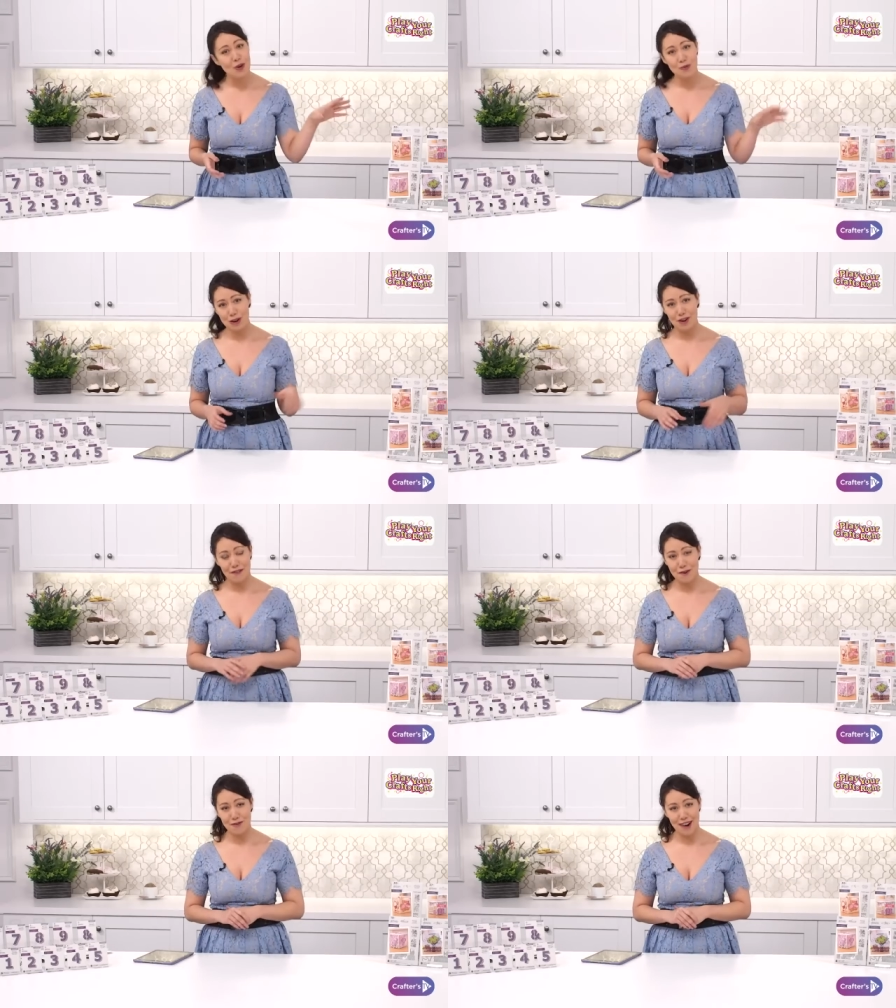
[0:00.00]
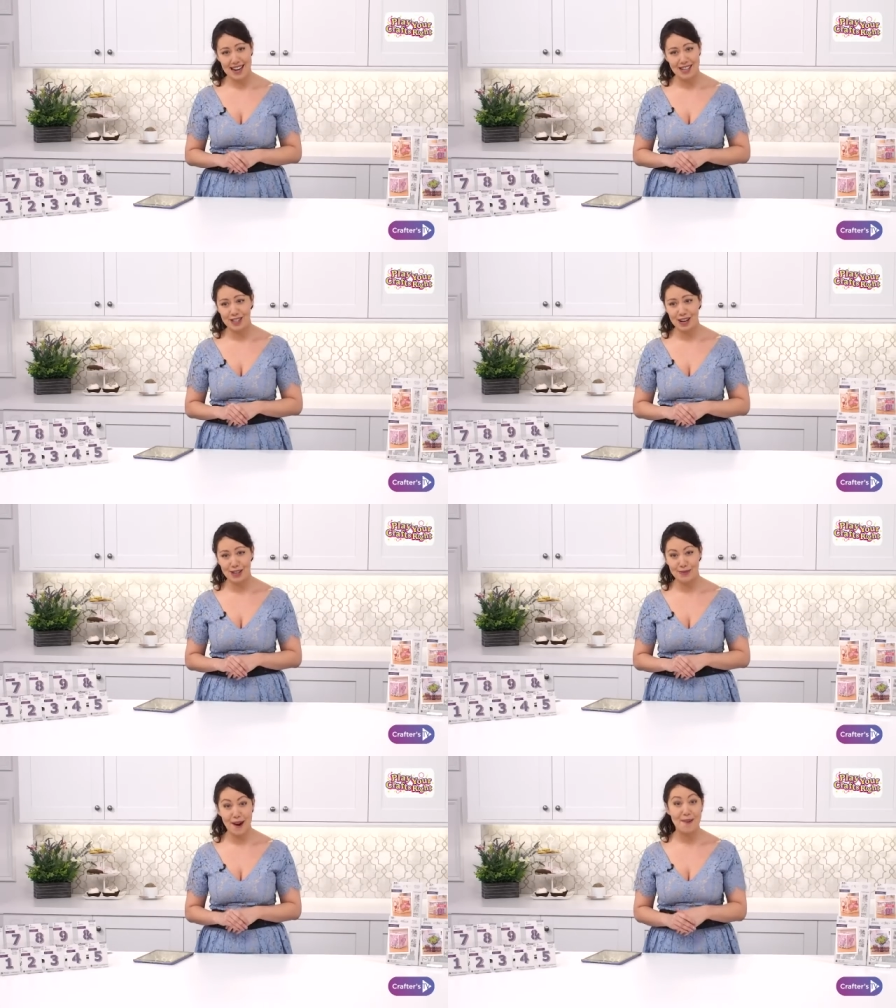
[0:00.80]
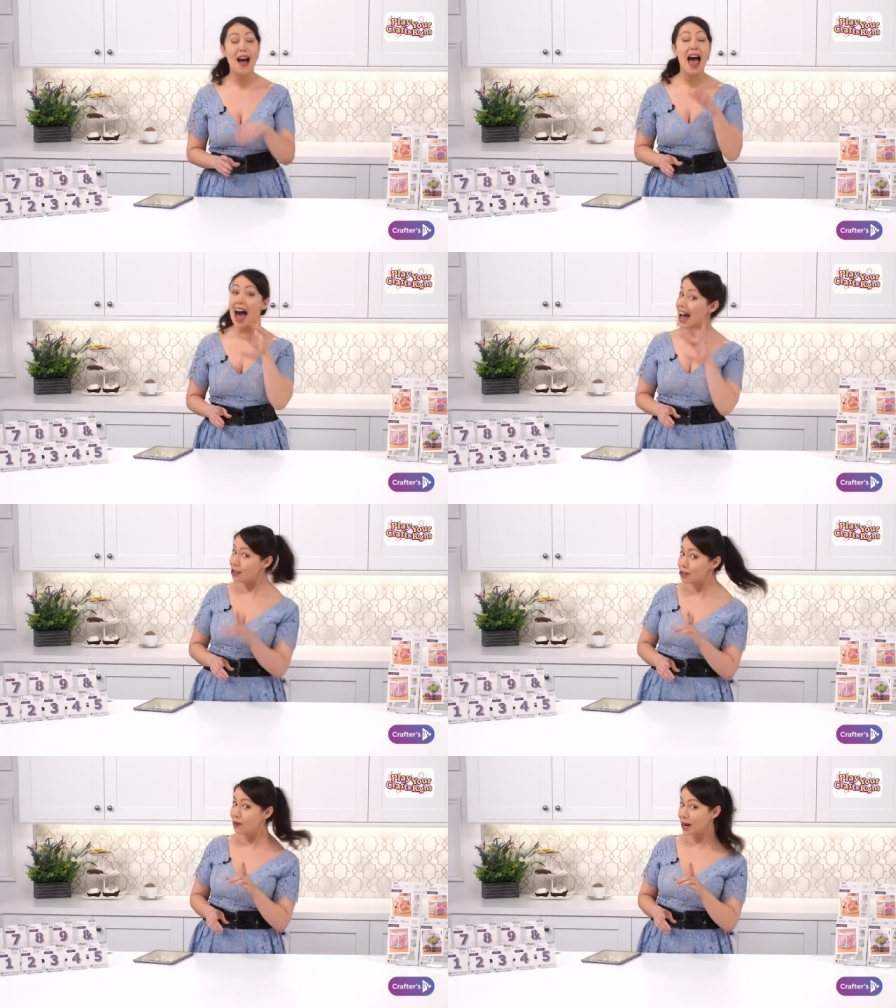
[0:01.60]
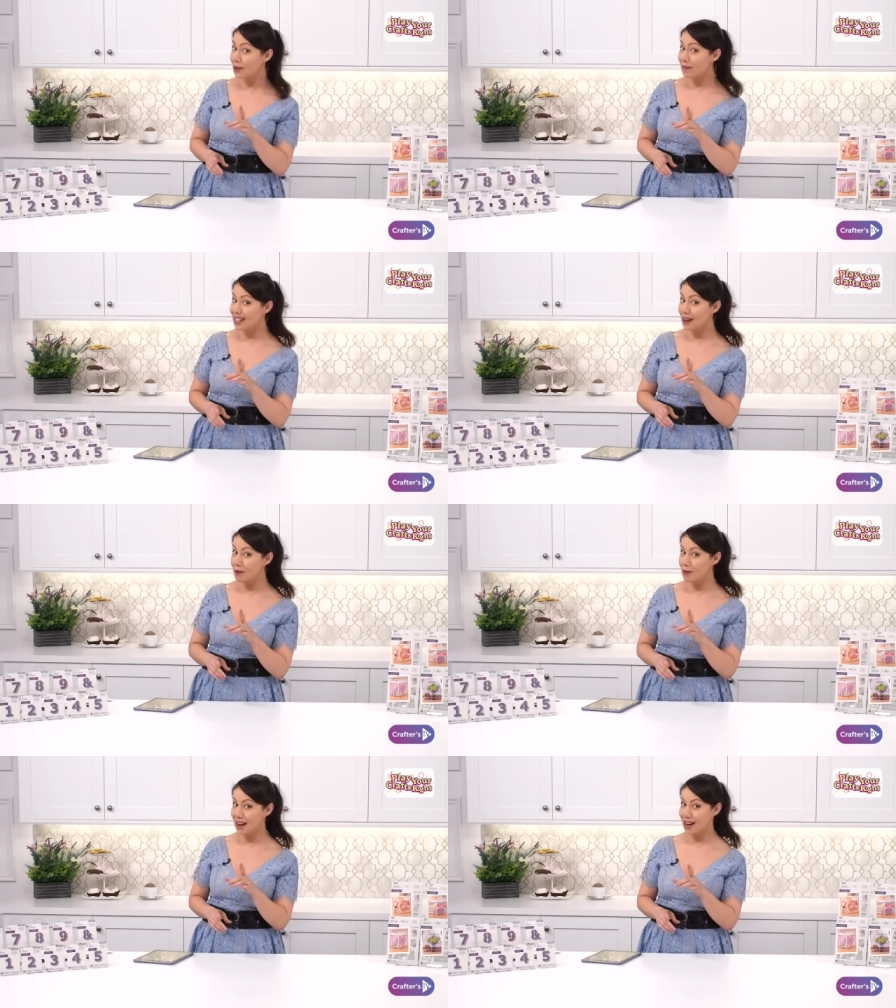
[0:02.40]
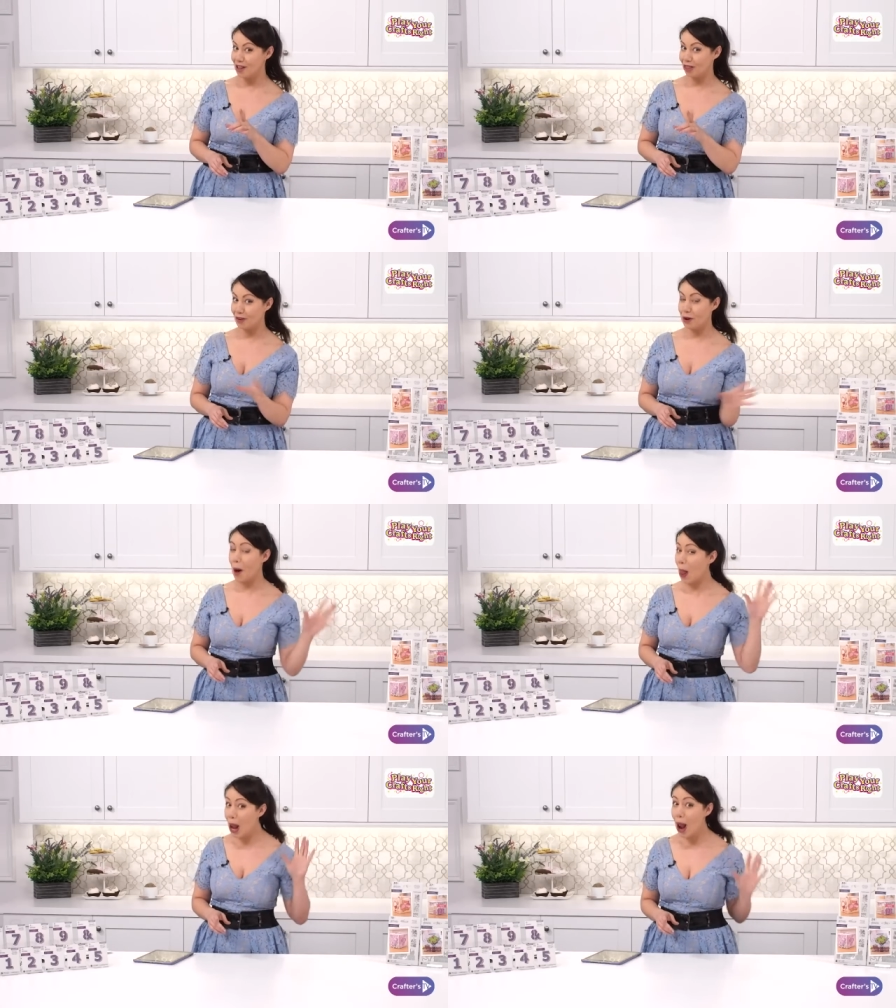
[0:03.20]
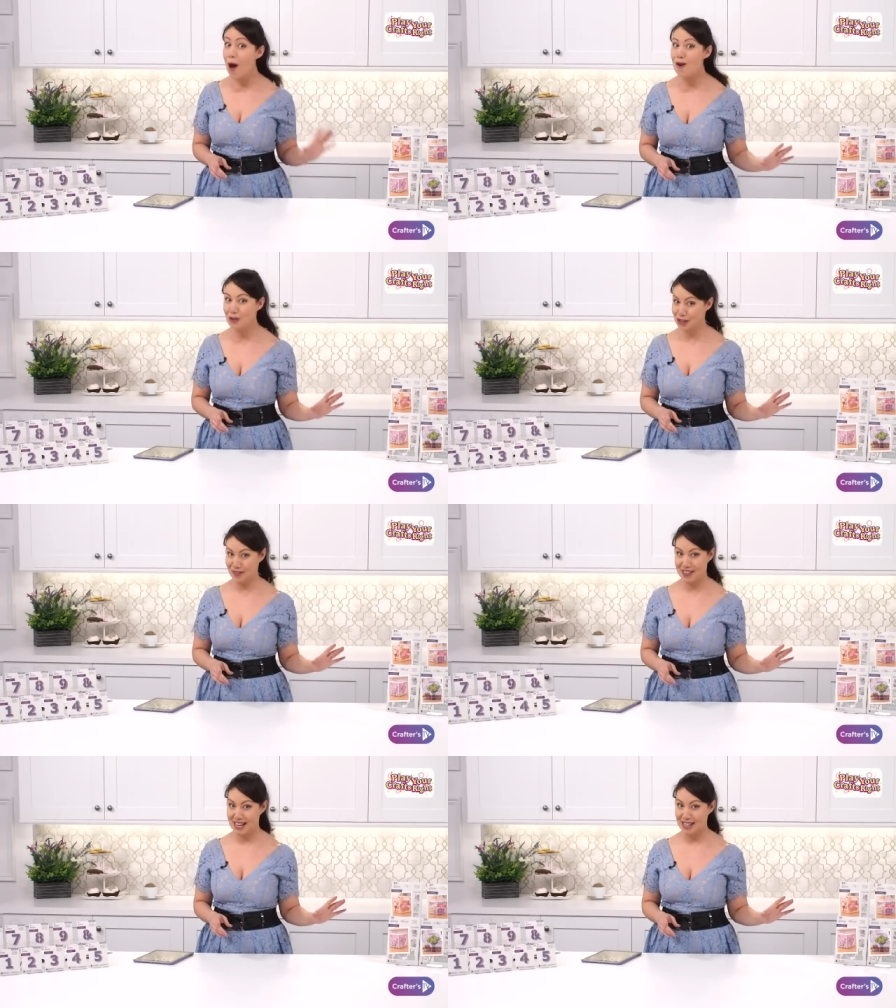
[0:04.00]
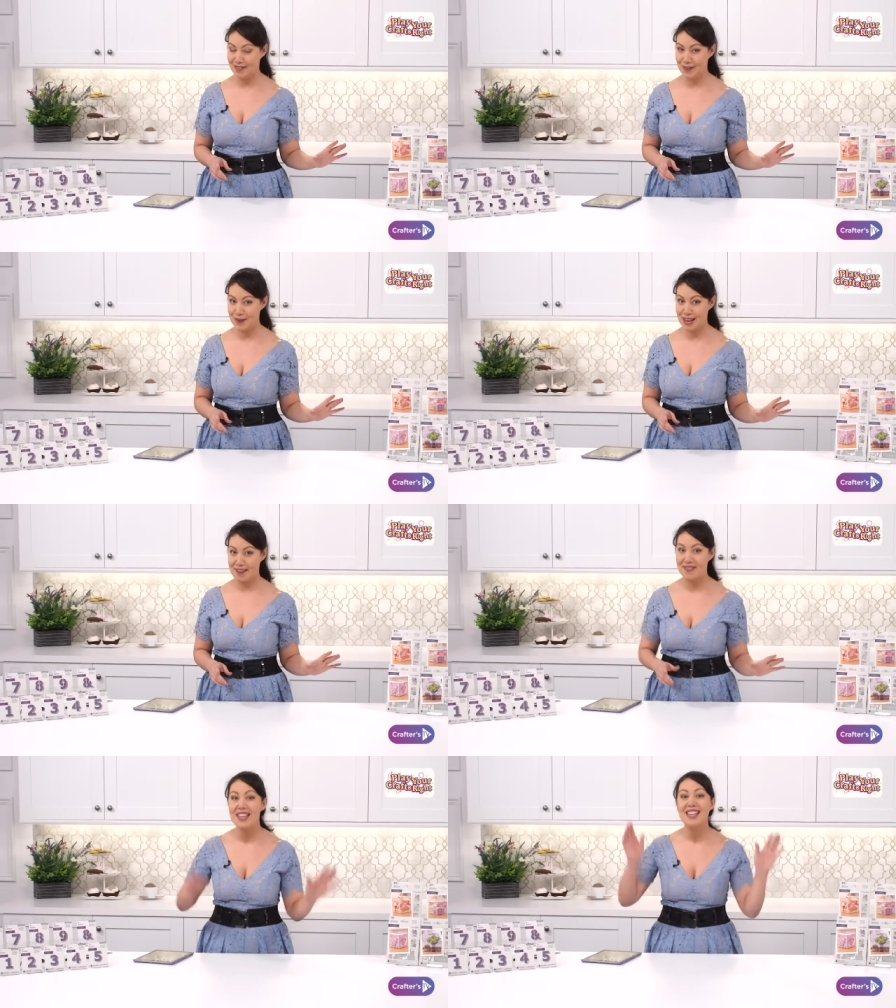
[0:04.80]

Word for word: wonderful range as well. And we're going to be demoing through loads of these for you.